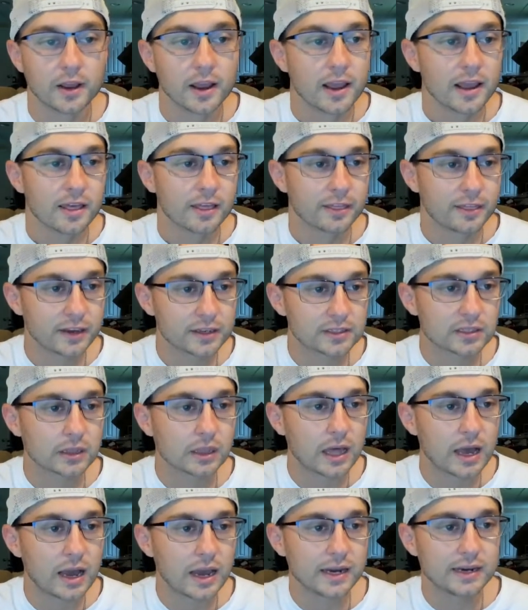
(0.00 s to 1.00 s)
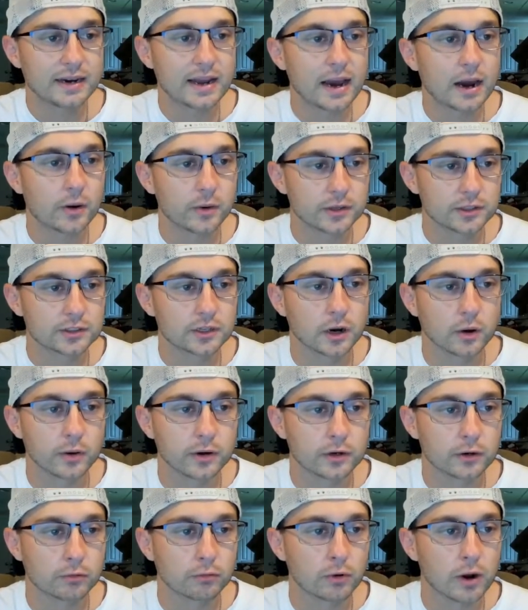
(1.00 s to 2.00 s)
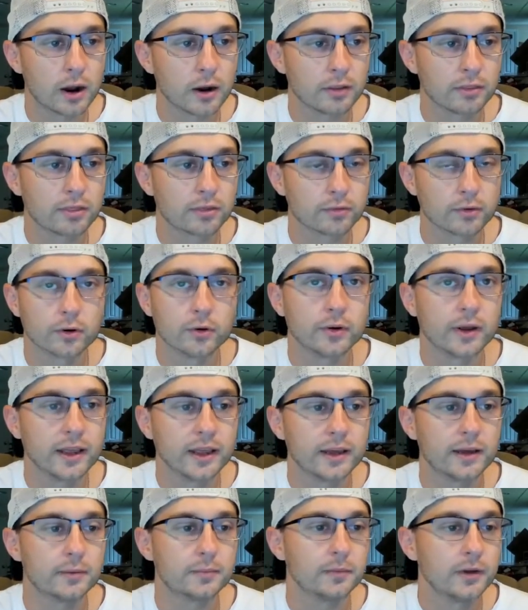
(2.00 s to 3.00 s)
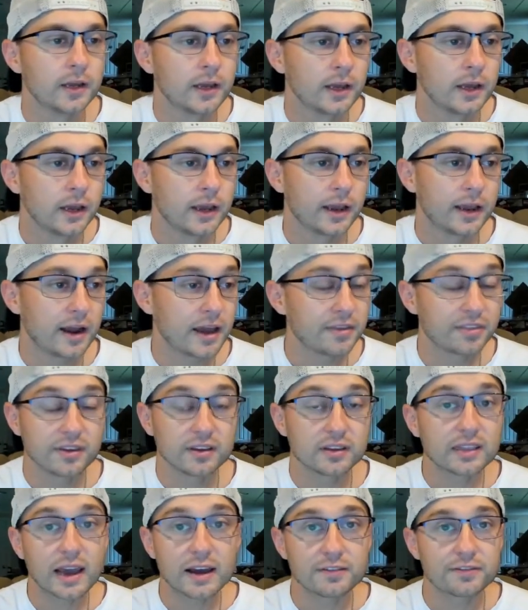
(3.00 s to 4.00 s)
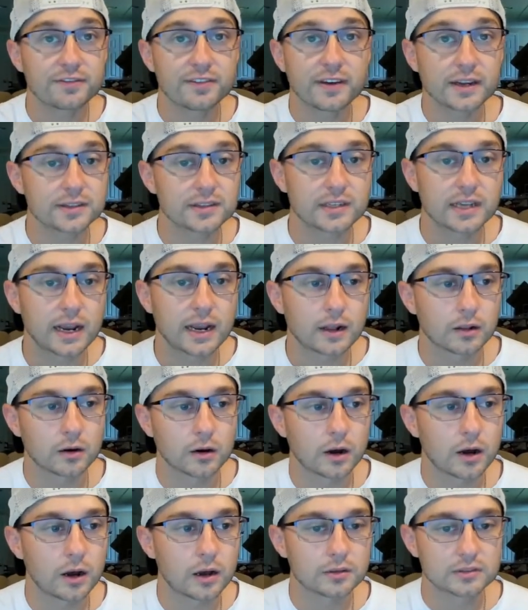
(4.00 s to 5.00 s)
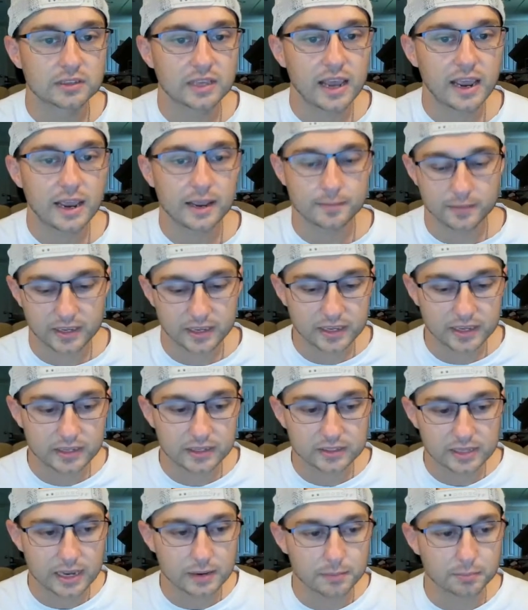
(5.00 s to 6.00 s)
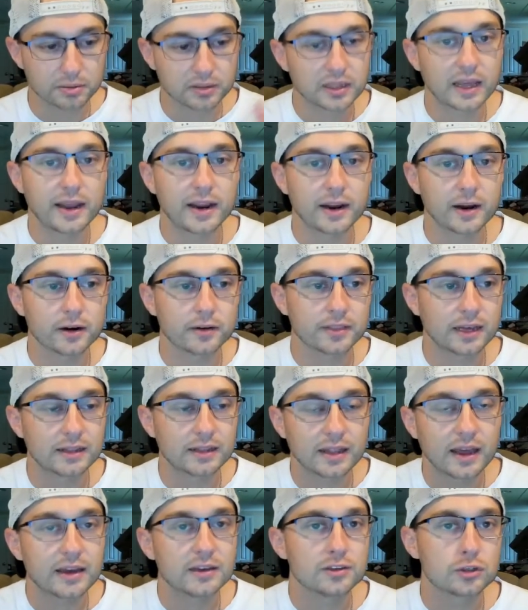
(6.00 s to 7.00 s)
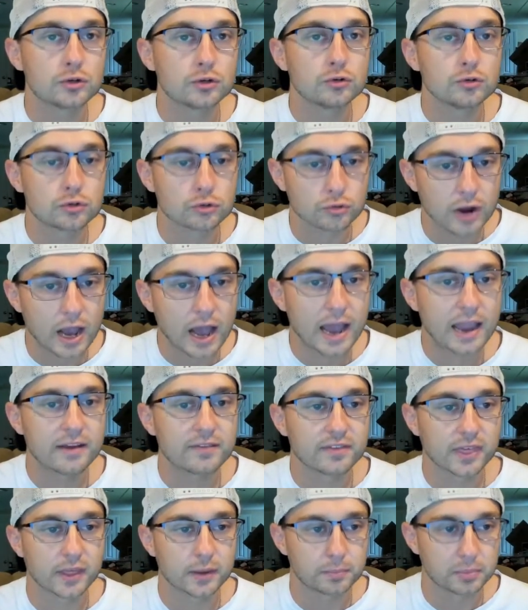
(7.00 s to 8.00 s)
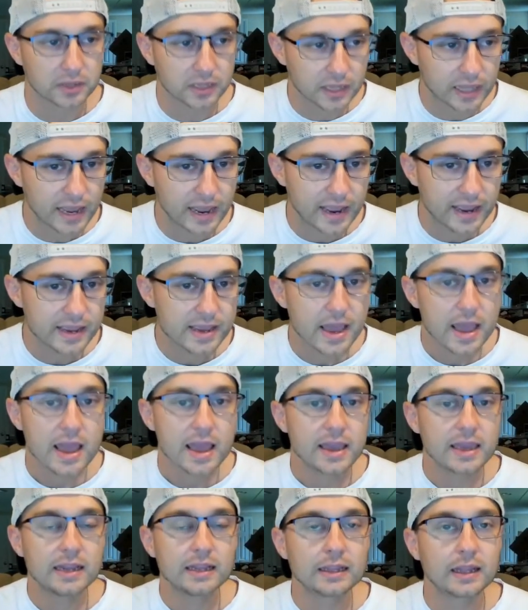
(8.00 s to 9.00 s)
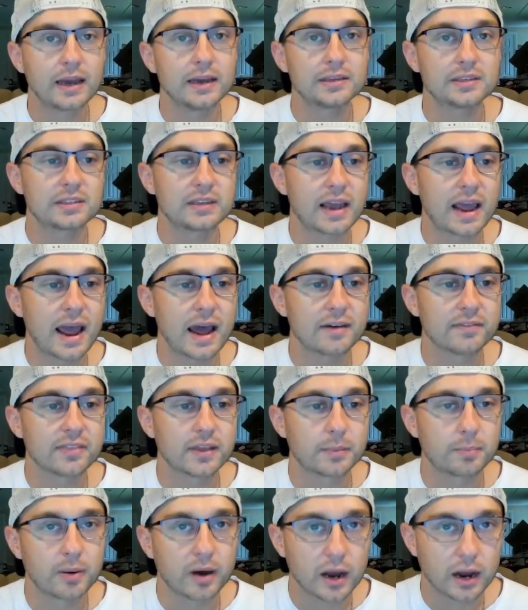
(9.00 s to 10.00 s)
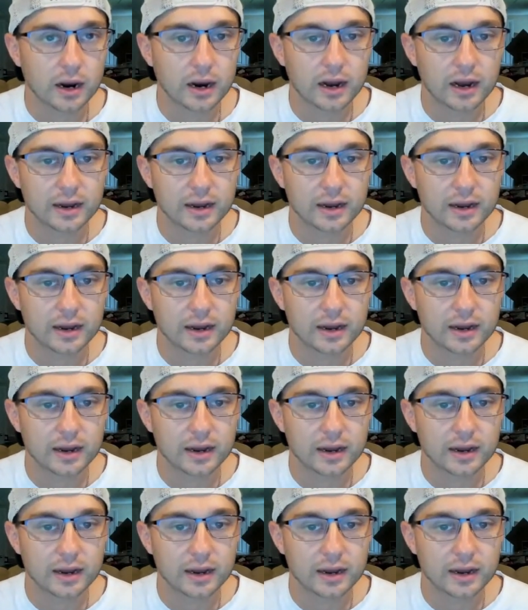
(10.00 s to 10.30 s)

This line now is going to run through him. And I think that fits Taylor Hall's game. He is a player that likes to drive the play. He likes to have the puck on